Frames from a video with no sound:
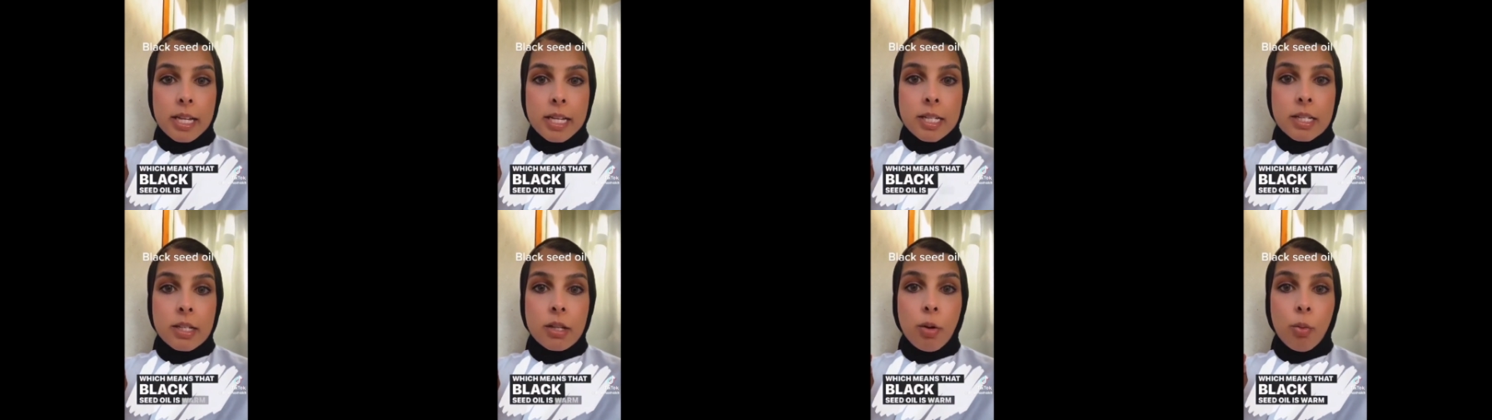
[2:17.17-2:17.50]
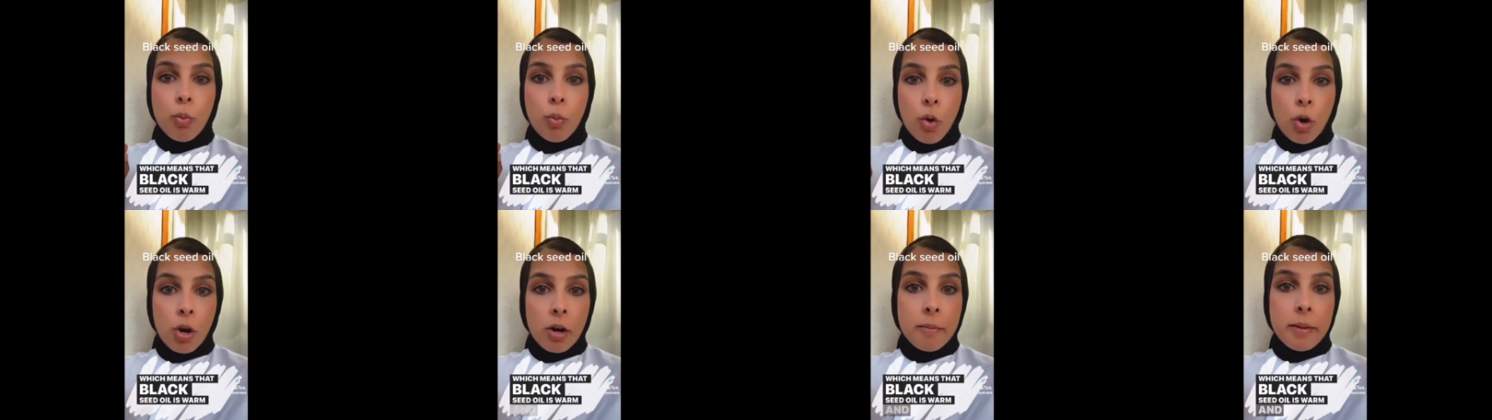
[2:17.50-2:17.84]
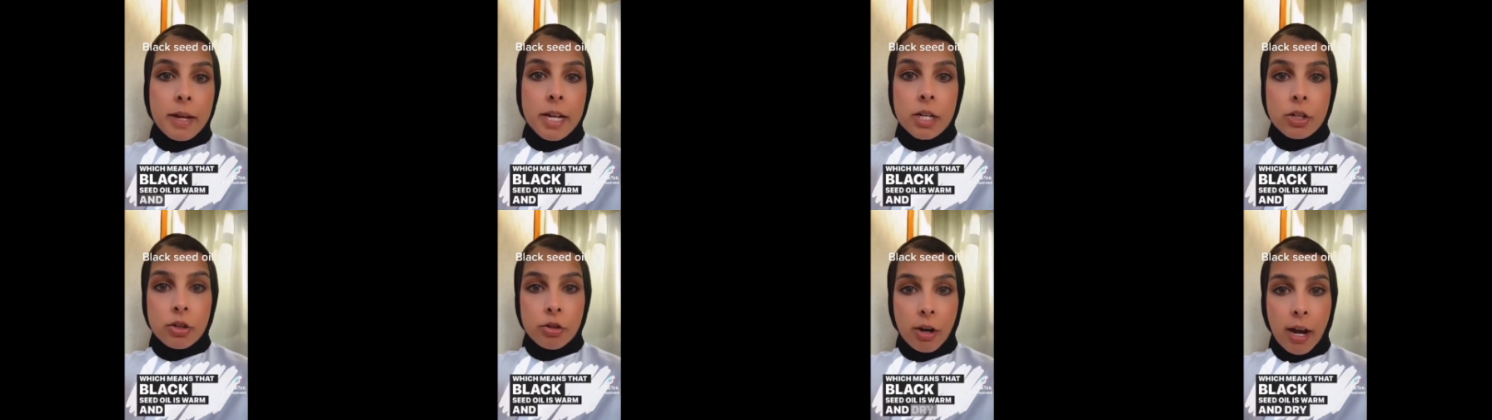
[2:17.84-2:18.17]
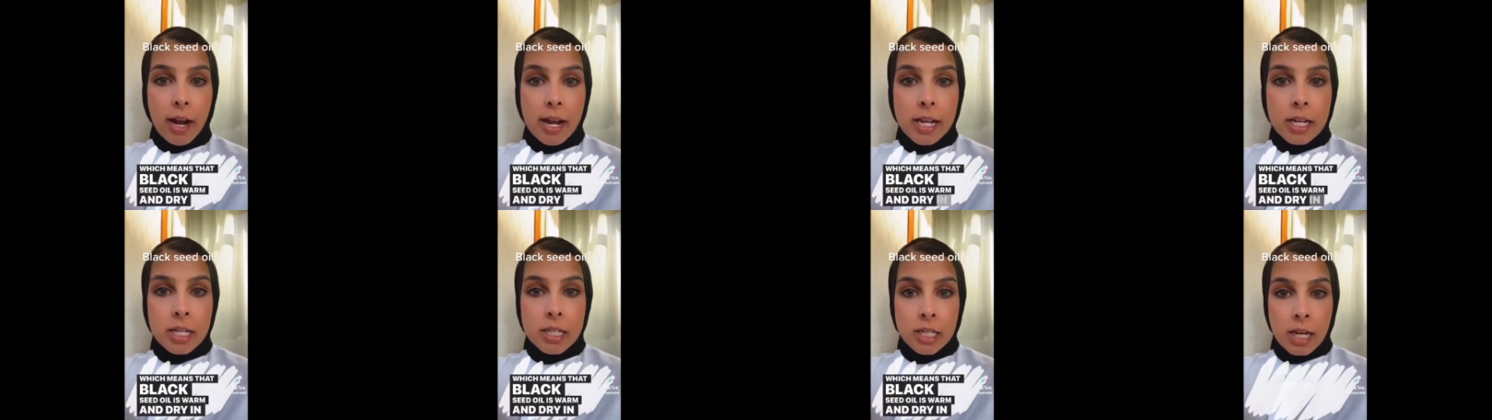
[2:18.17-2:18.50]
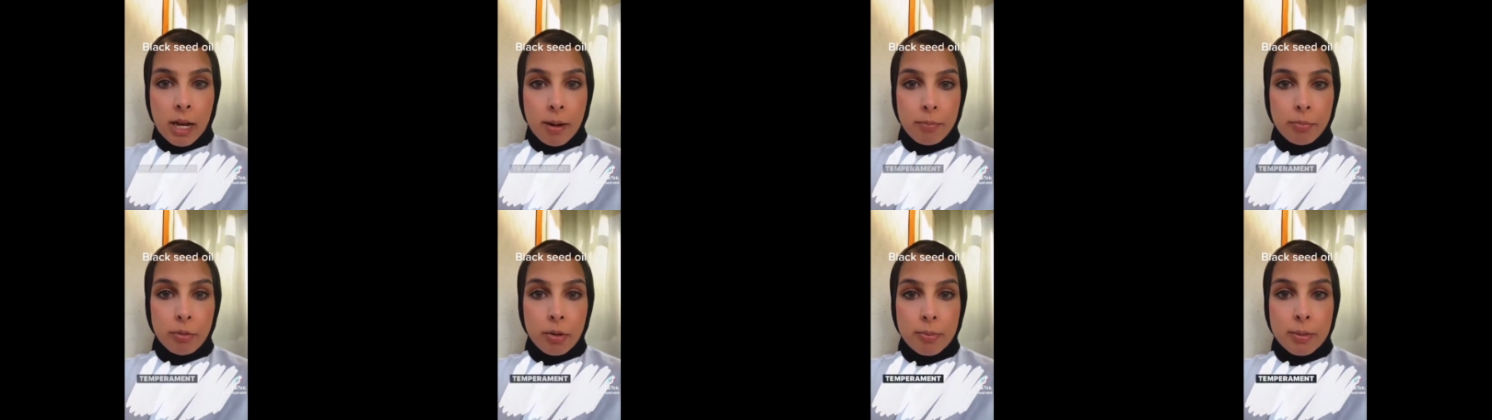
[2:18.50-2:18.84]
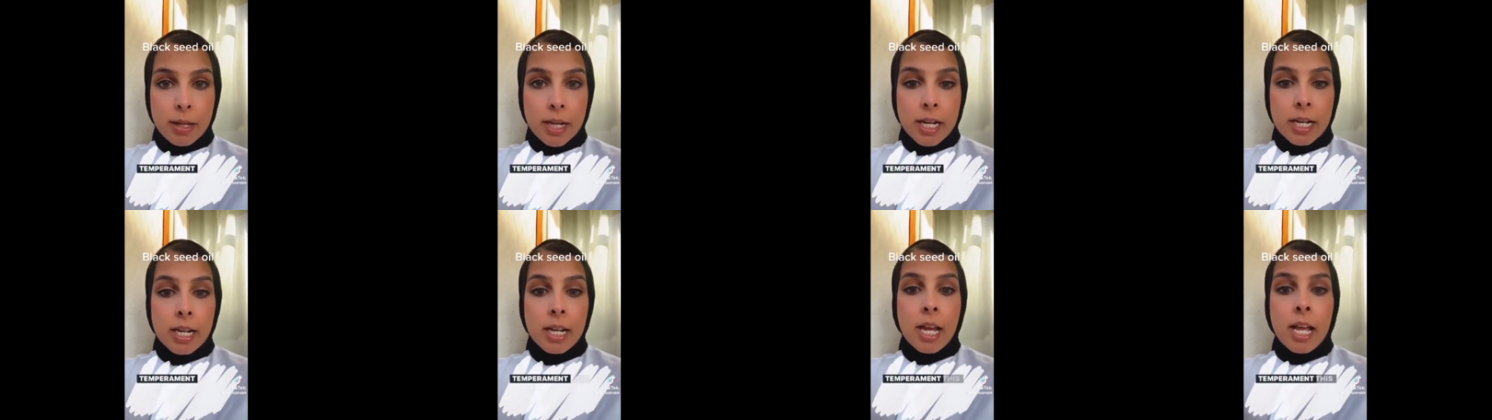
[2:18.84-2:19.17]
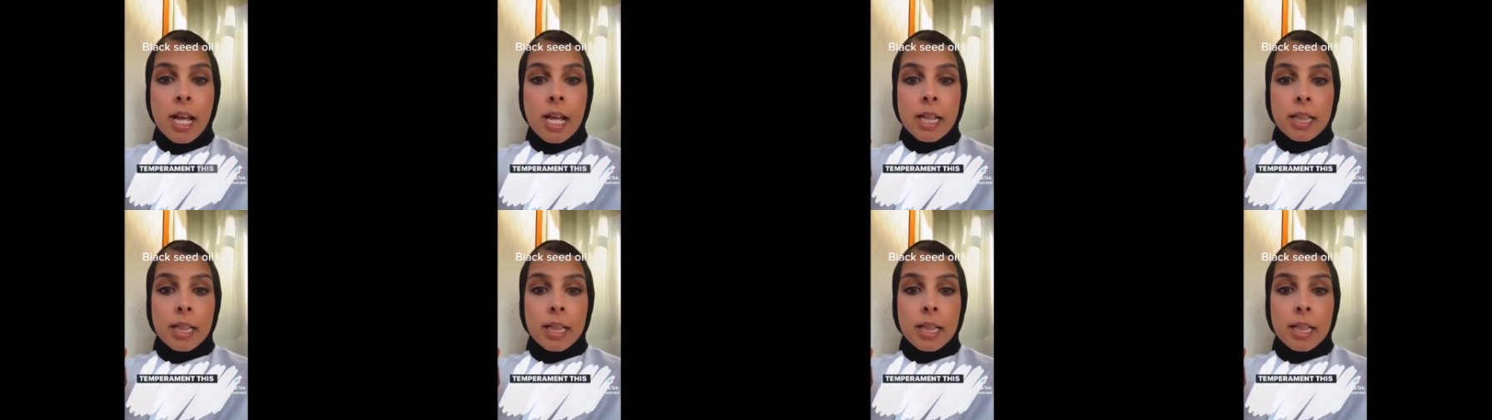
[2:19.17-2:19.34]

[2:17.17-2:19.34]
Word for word: is warm and dry in temperament.